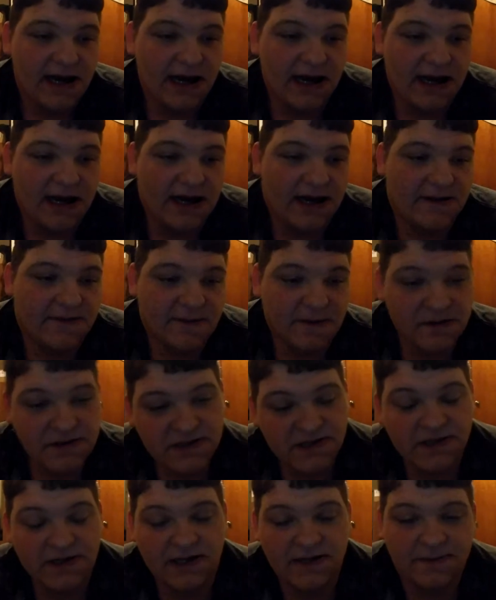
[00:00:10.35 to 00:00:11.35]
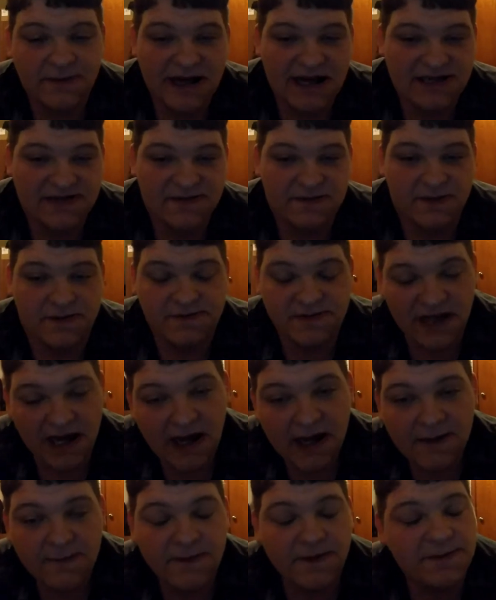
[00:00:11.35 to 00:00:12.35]
Uh, unfortunately, the maximum
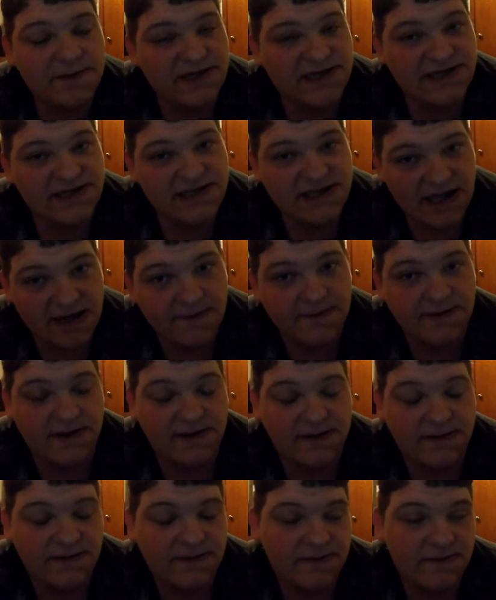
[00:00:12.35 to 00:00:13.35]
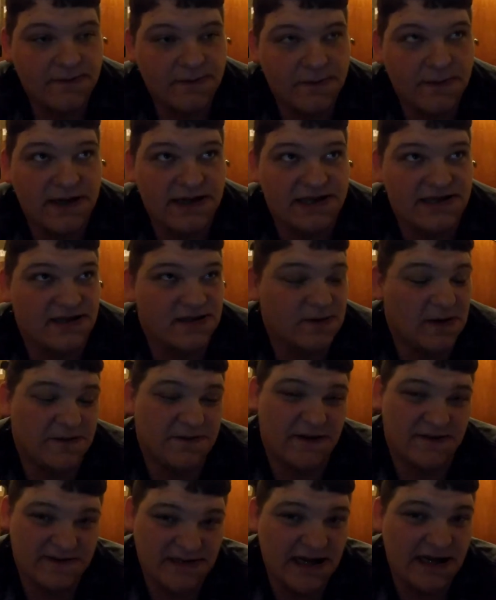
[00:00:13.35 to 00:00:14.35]
time would be 7 minutes and
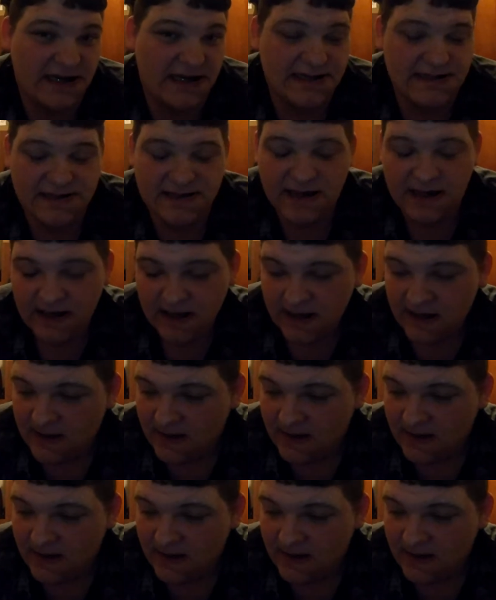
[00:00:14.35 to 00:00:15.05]
25 seconds.